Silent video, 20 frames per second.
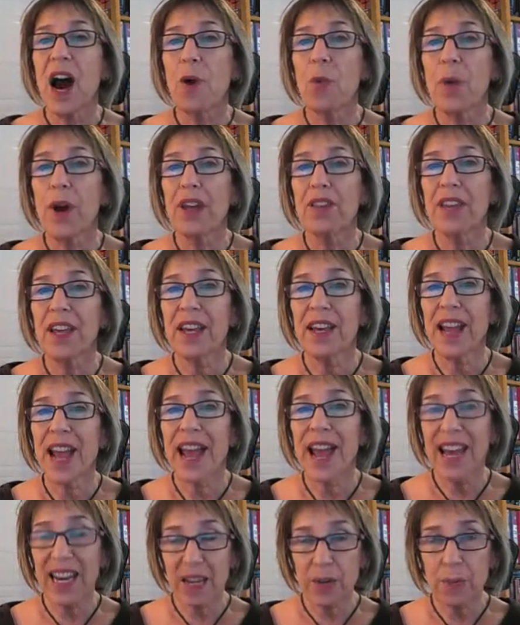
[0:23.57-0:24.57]
a way that
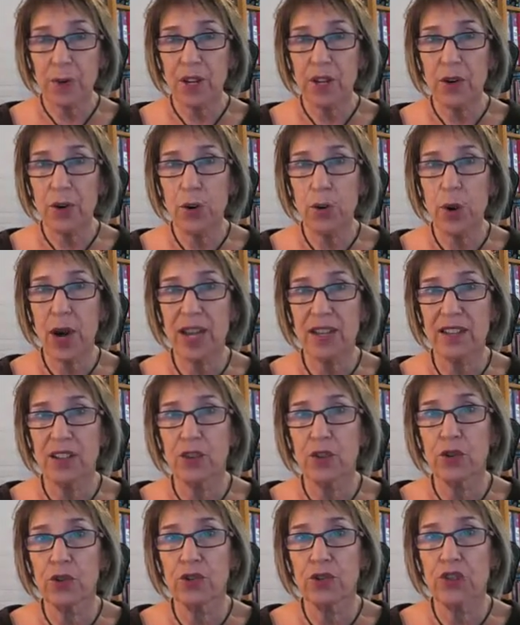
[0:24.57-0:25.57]
anybody who has
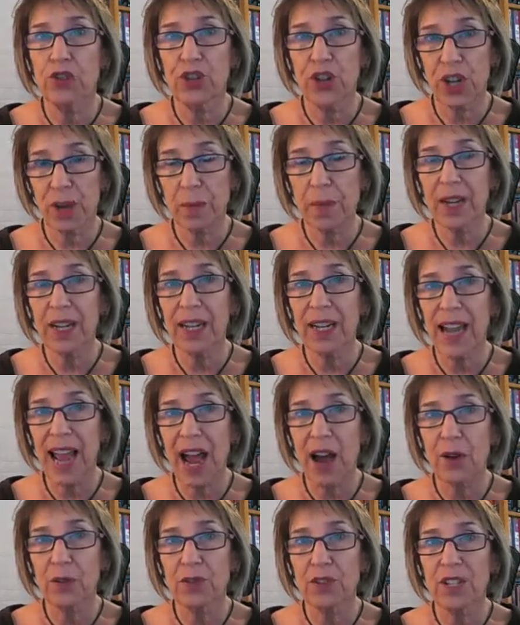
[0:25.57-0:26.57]
a Gmail
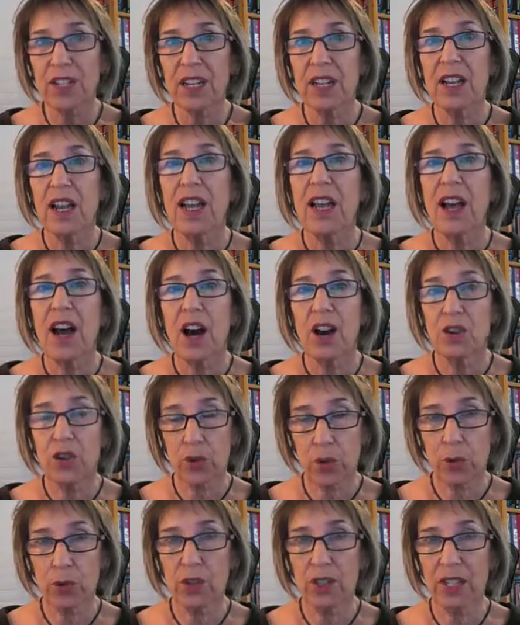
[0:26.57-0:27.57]
account, a
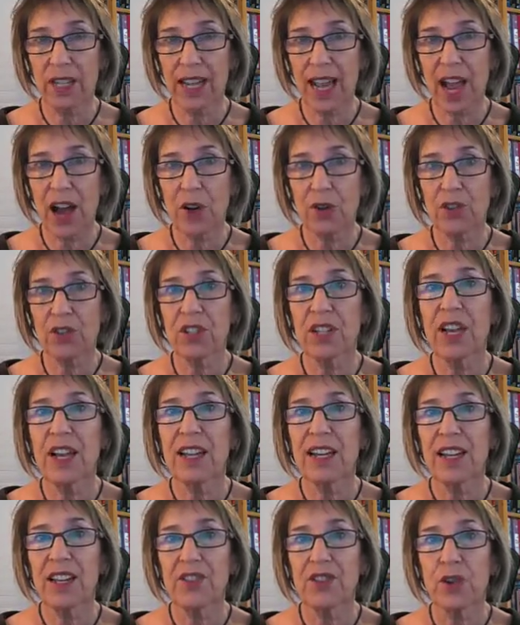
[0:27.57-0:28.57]
Google account,
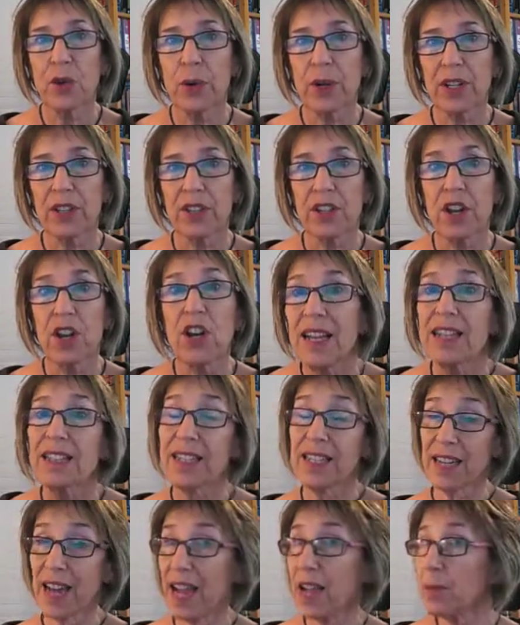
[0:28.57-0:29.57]
can do it.
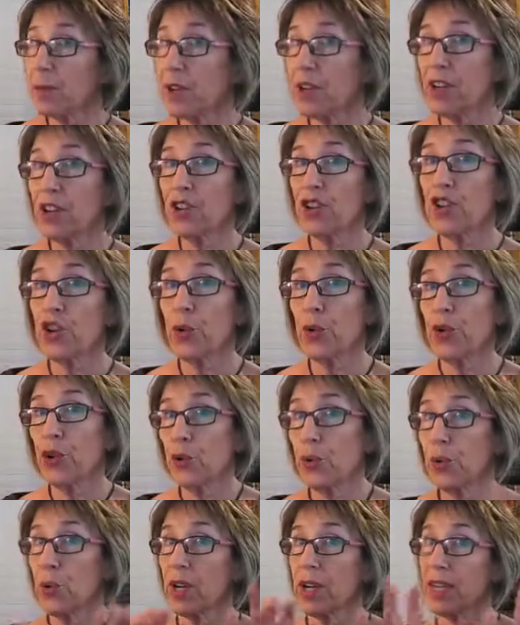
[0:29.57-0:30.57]
Today I'm going to show
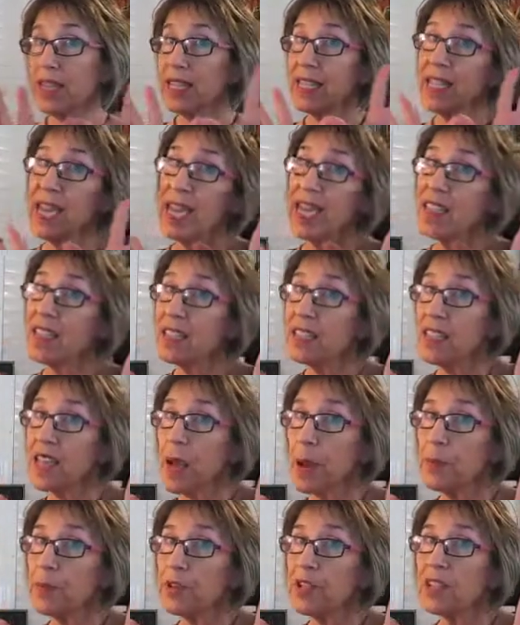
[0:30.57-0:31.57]
you 10
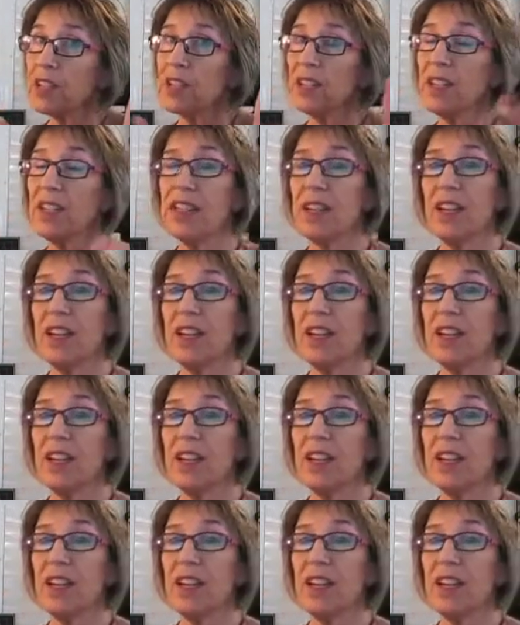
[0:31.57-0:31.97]
steps